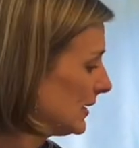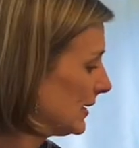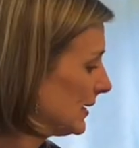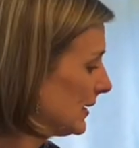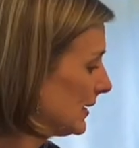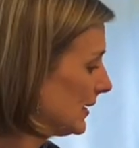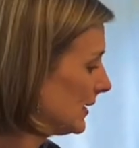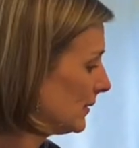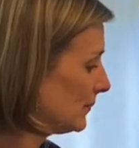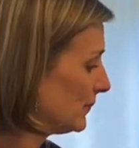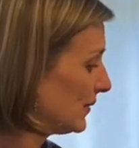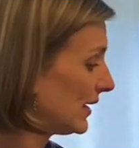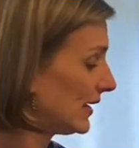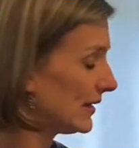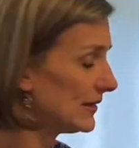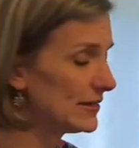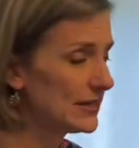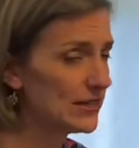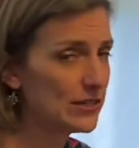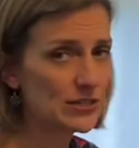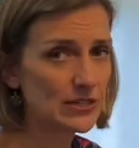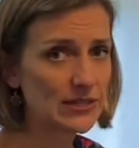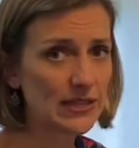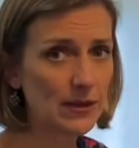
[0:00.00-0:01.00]
Um, I
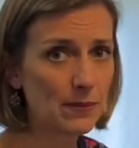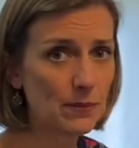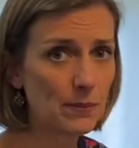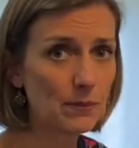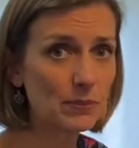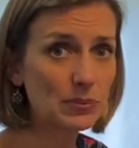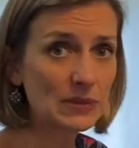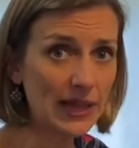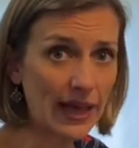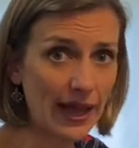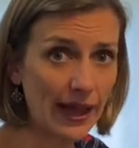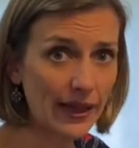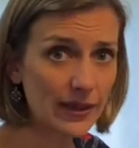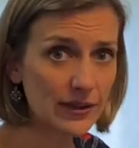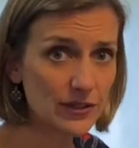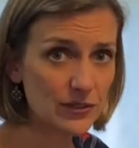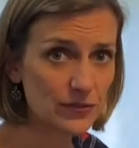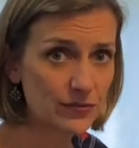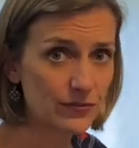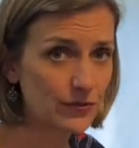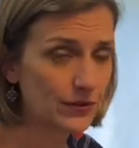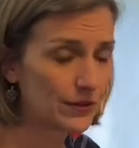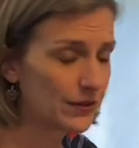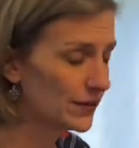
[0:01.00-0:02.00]
teach them blocked
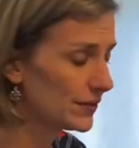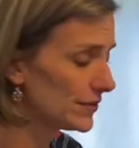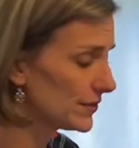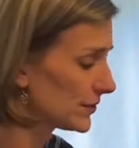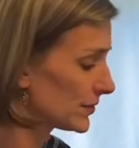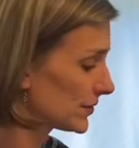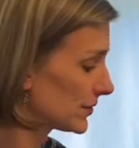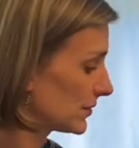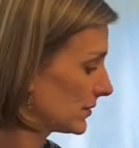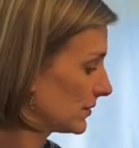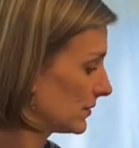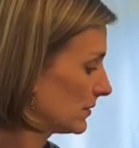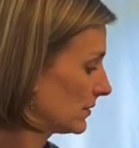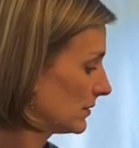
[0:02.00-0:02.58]
first,